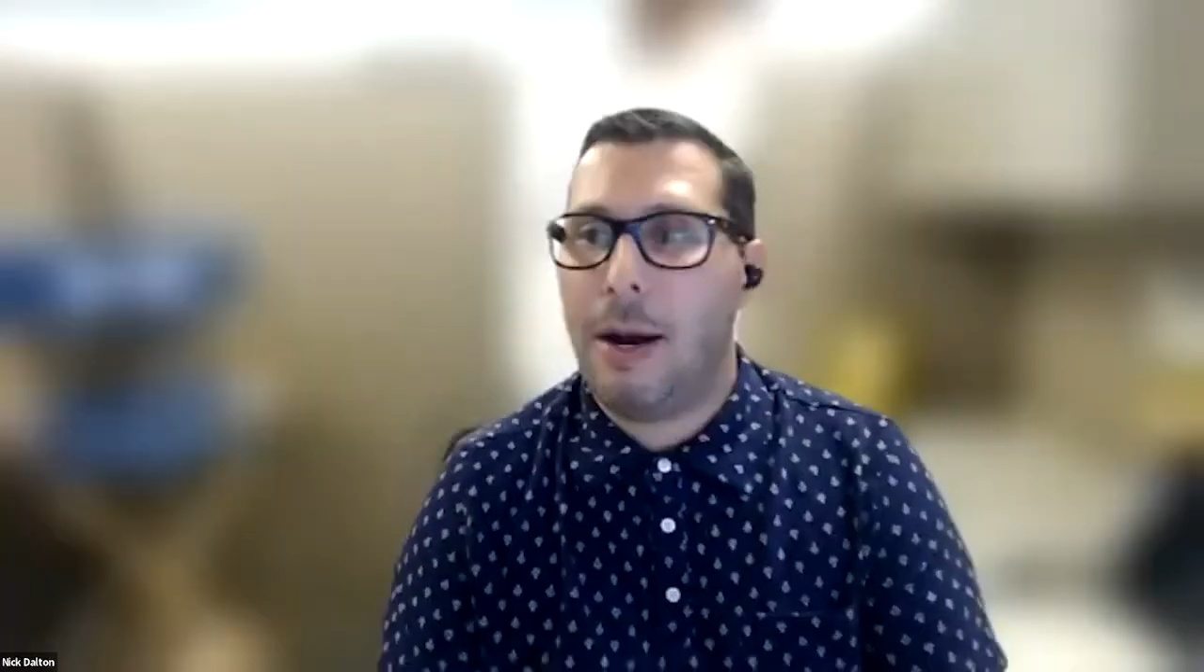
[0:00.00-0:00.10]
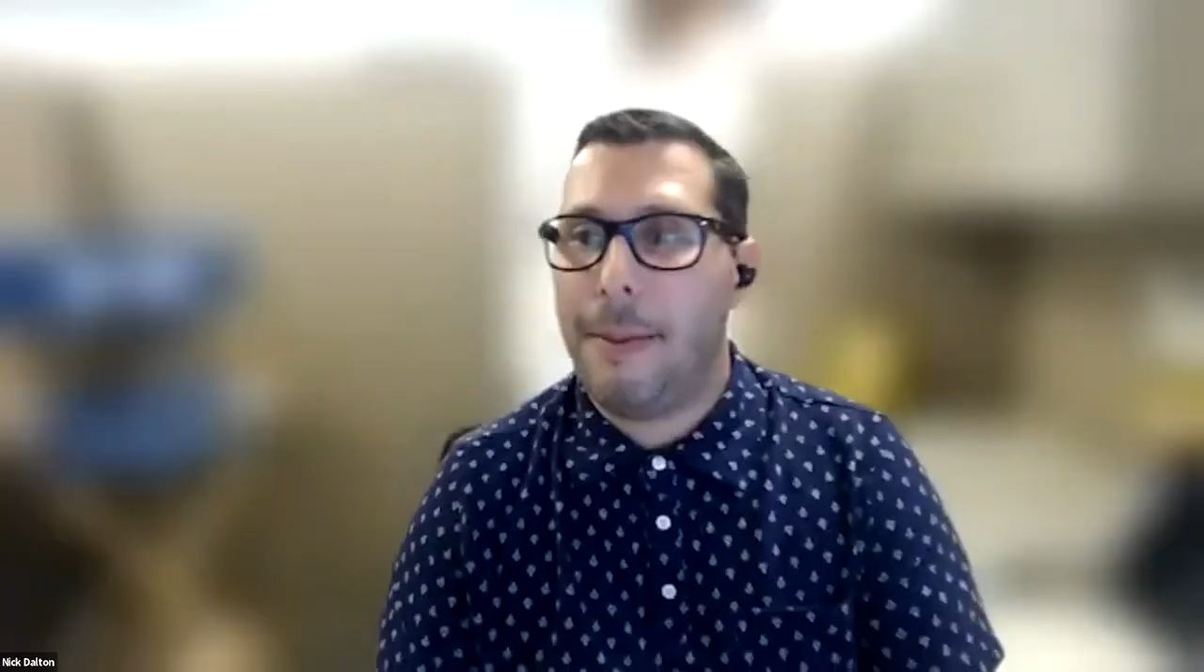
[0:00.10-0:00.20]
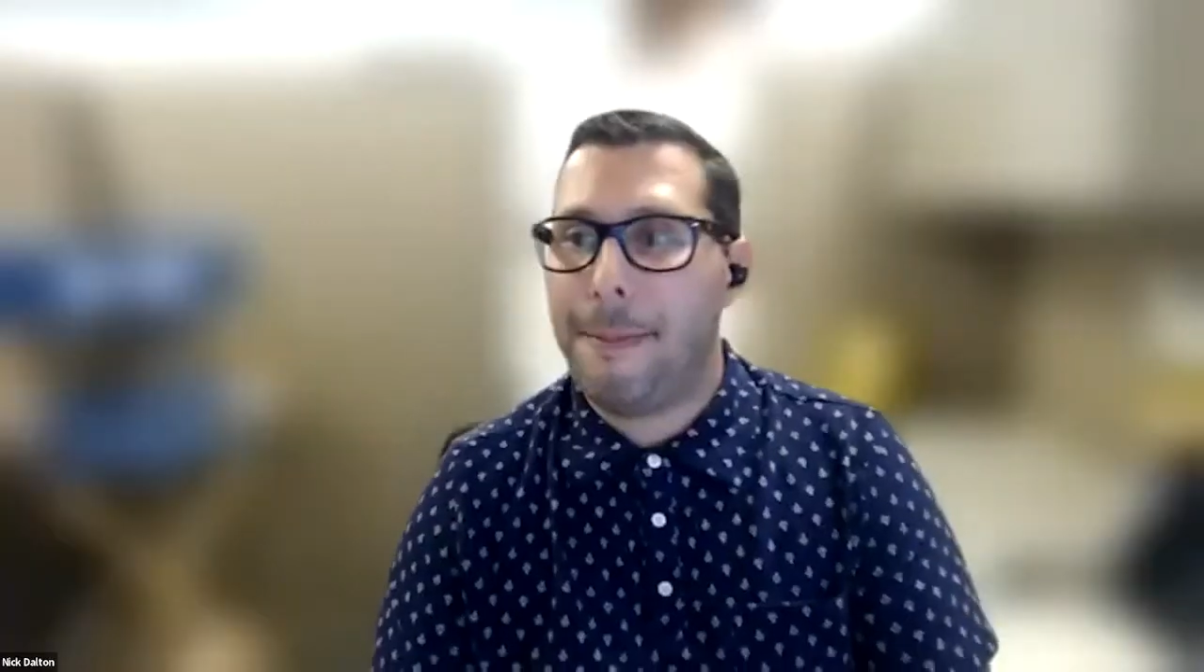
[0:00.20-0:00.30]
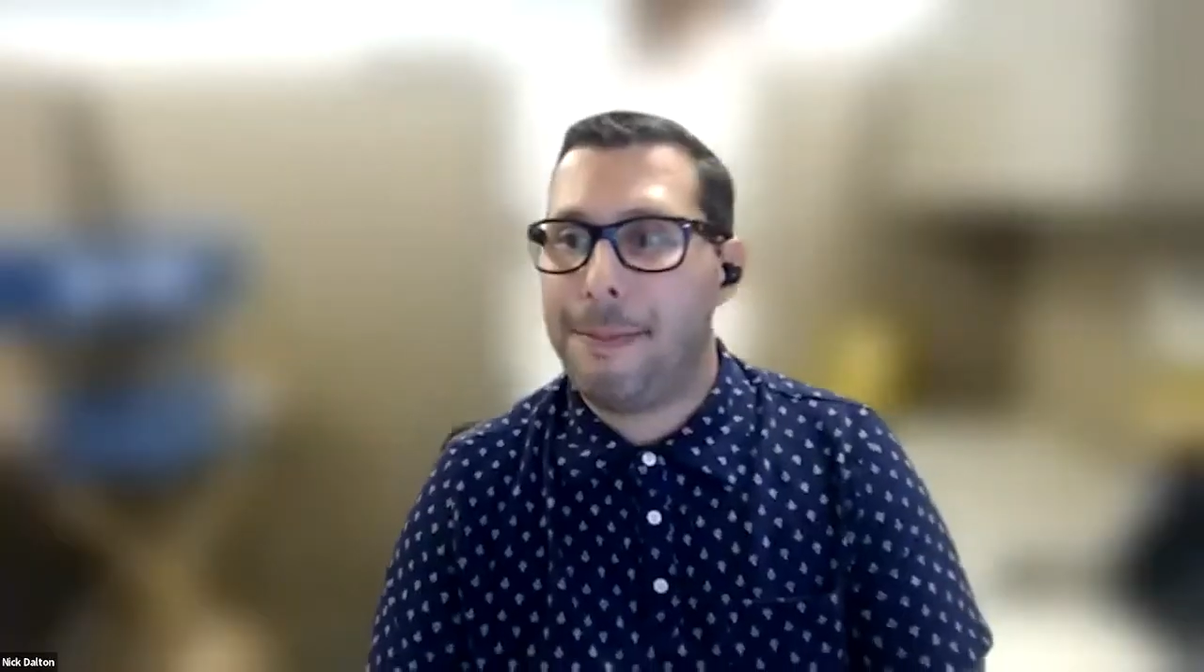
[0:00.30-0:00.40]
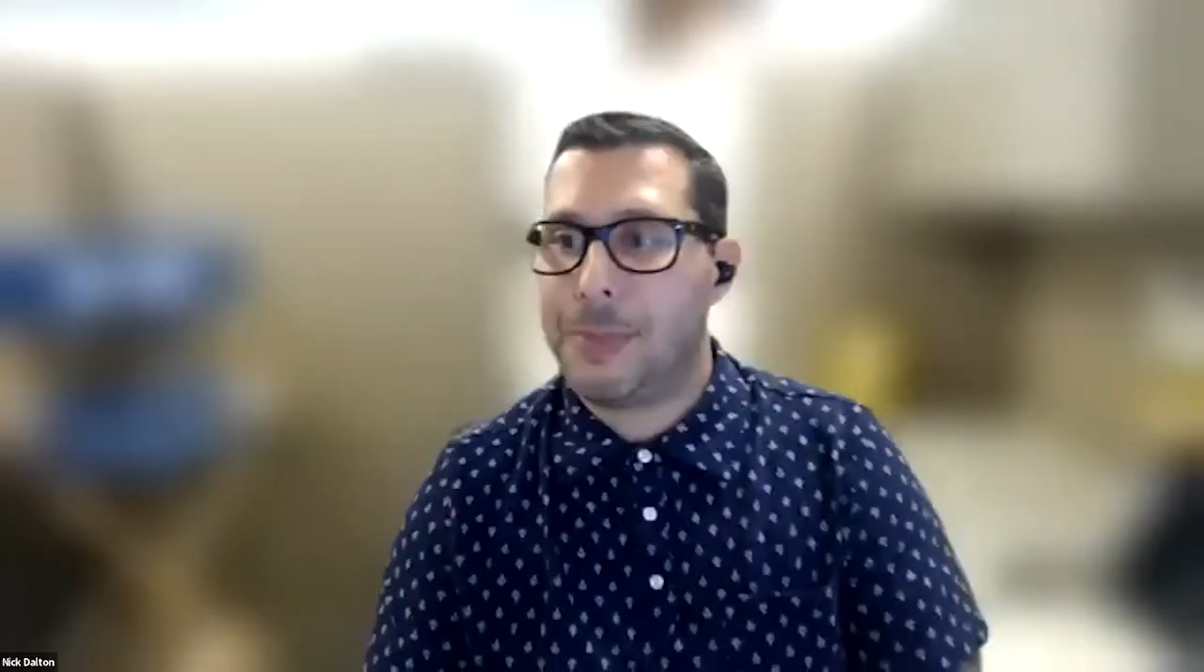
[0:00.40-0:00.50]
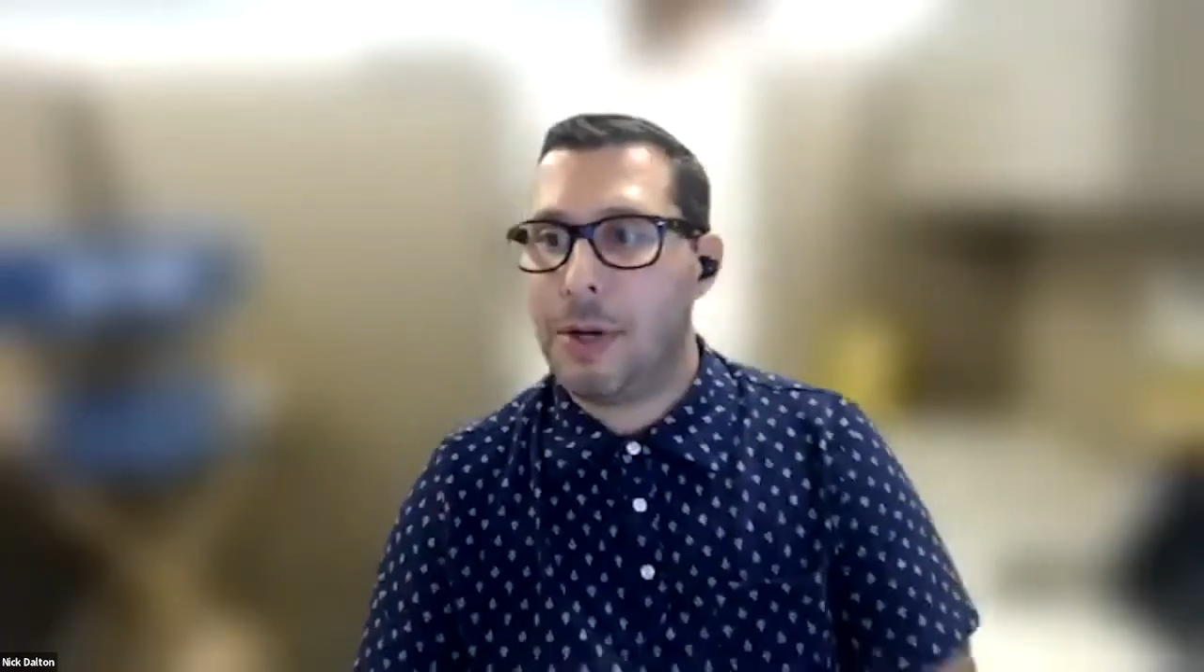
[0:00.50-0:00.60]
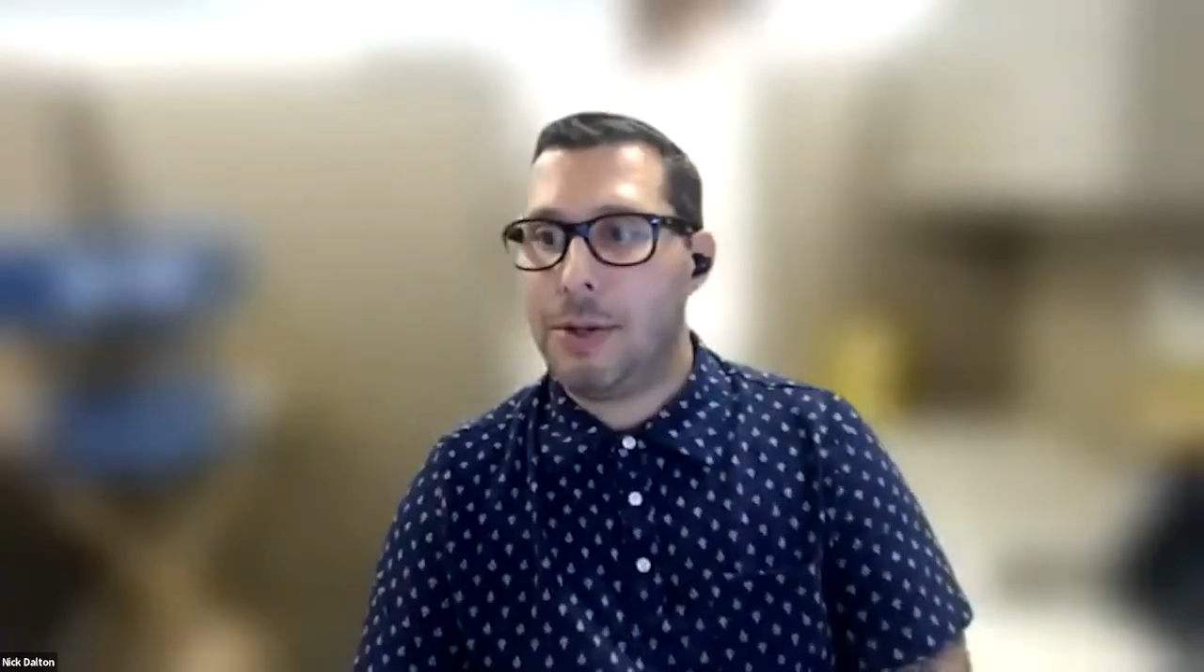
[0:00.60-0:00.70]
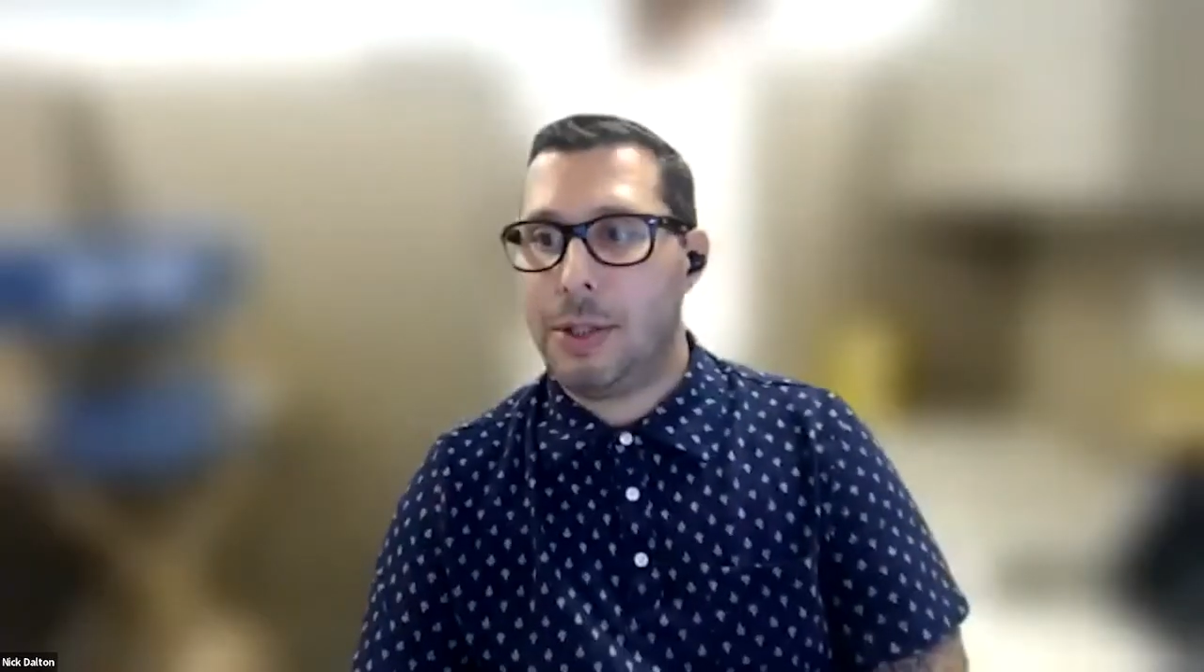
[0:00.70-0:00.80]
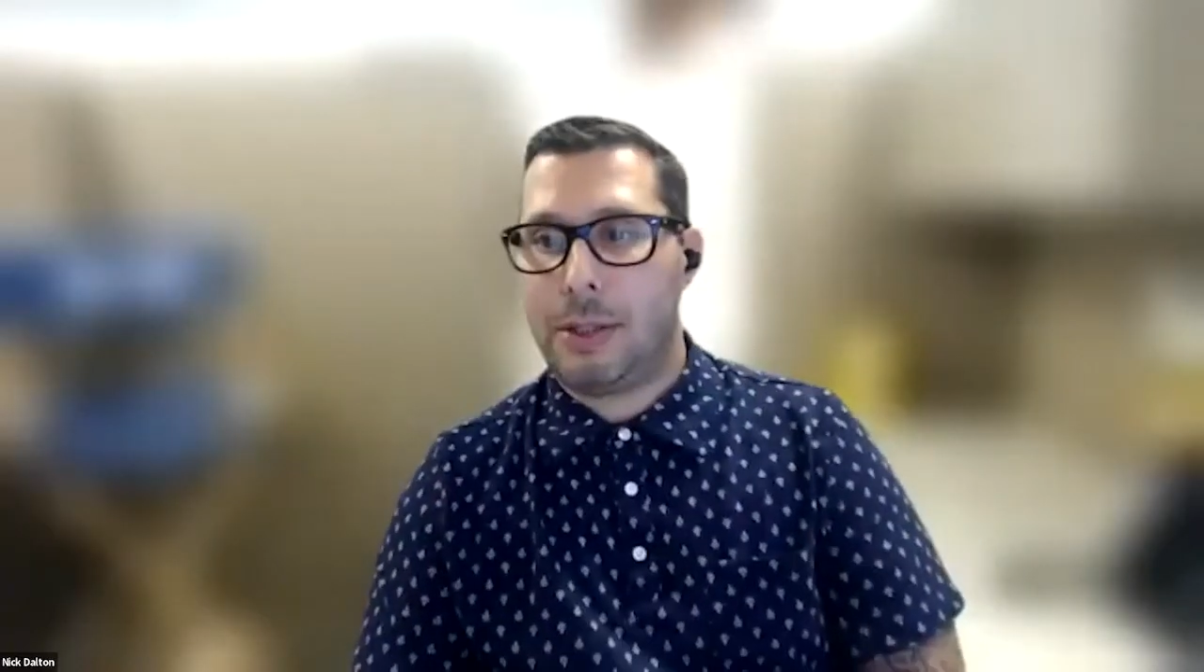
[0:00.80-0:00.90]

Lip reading: So just